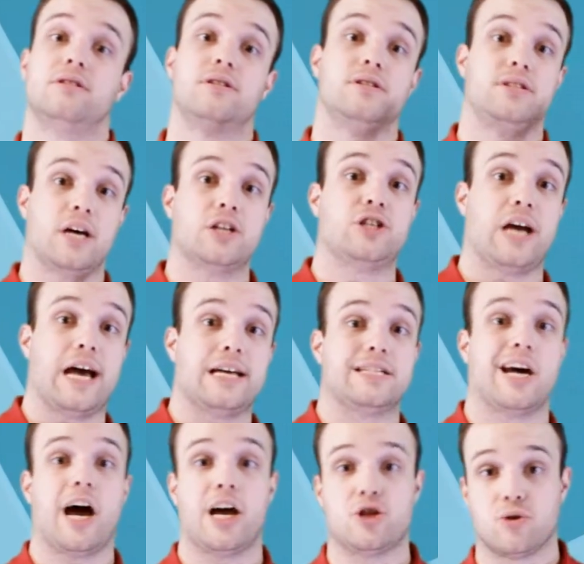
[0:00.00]
such as
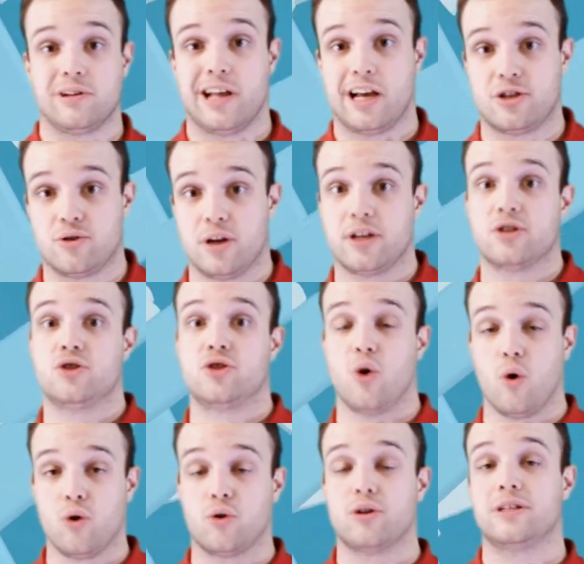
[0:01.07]
hydroelectric,
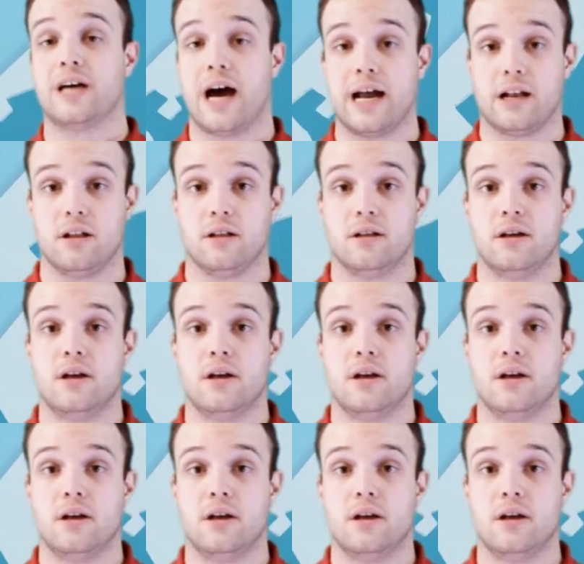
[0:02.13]
solar, tidal.